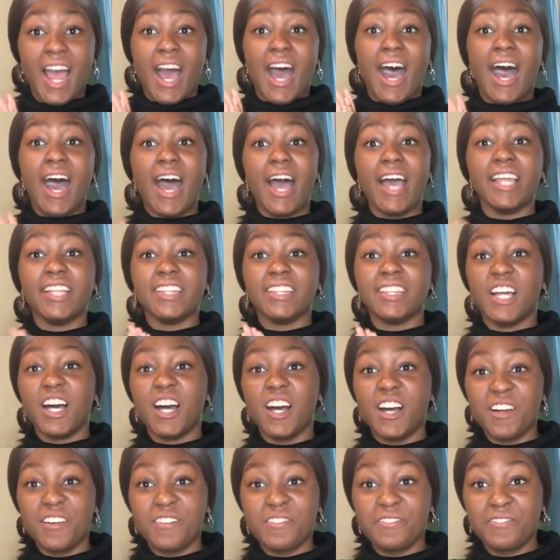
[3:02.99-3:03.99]
I
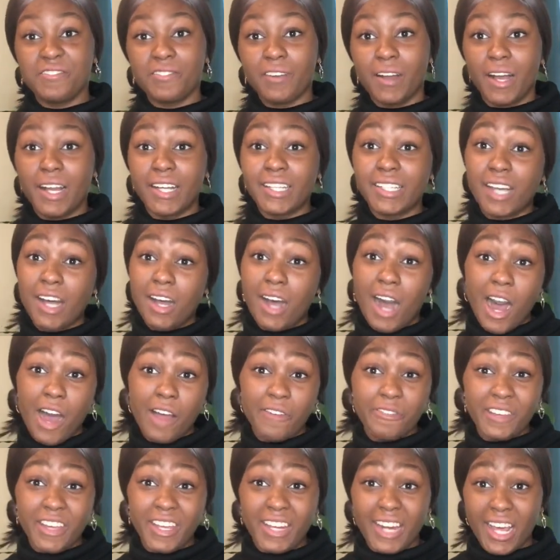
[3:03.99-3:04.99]
love
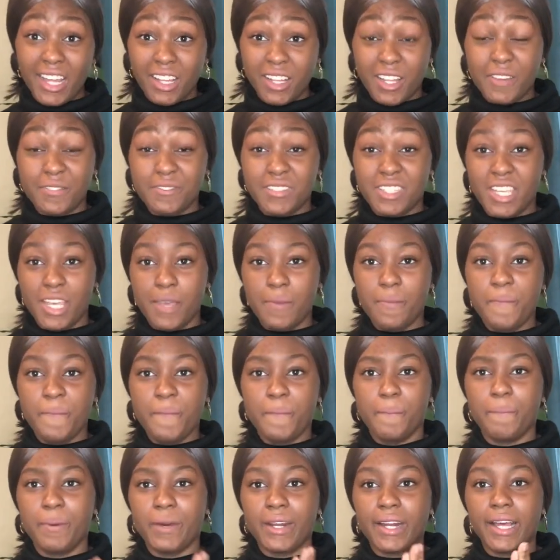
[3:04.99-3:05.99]
coffee and I love tea,
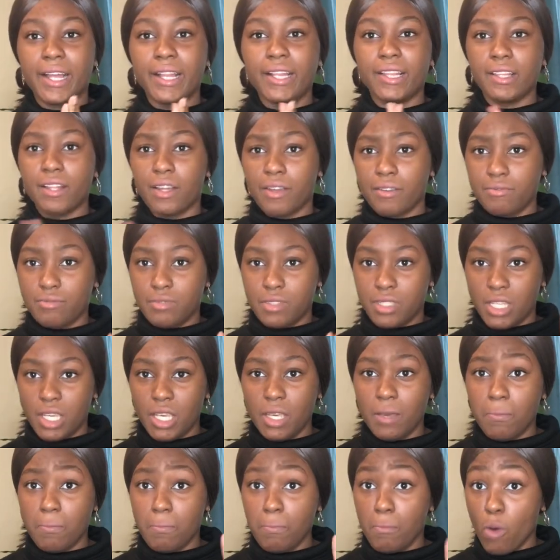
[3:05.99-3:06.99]
but I love
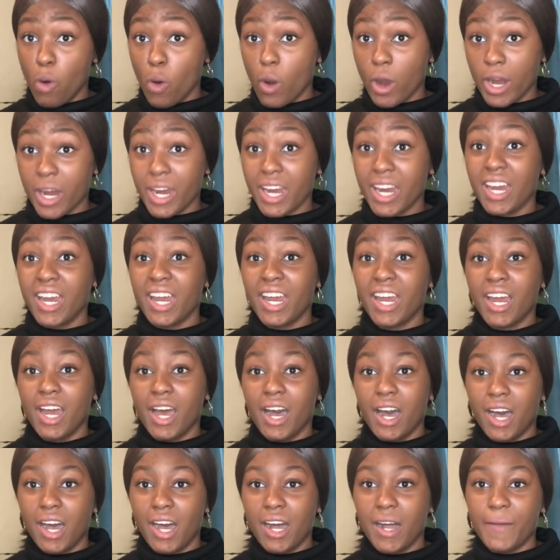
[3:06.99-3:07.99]
tea more.
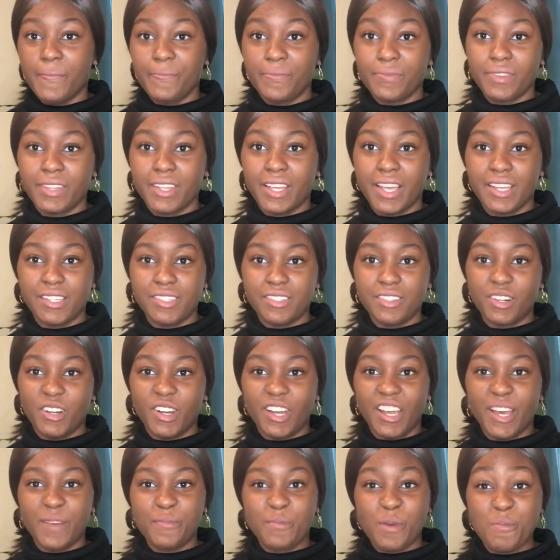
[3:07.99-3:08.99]
Because, you know, I
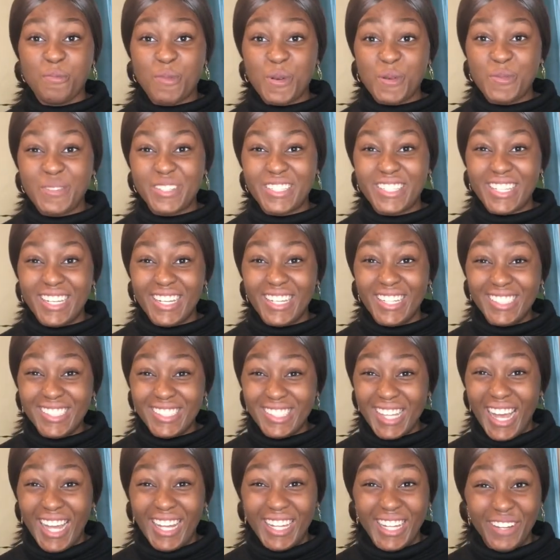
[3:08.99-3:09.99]
got my boba tea, so
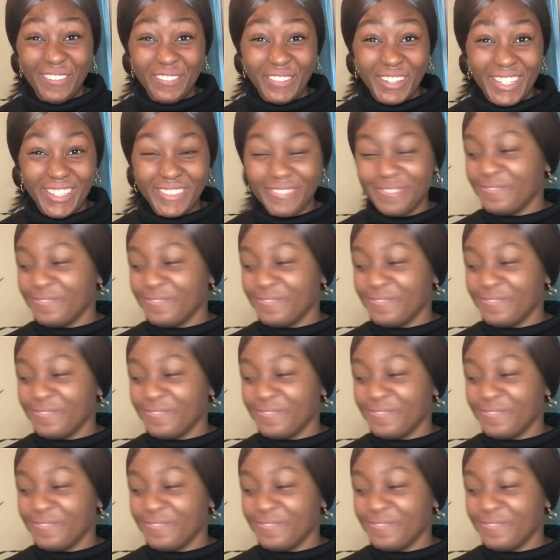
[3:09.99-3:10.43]
I love it.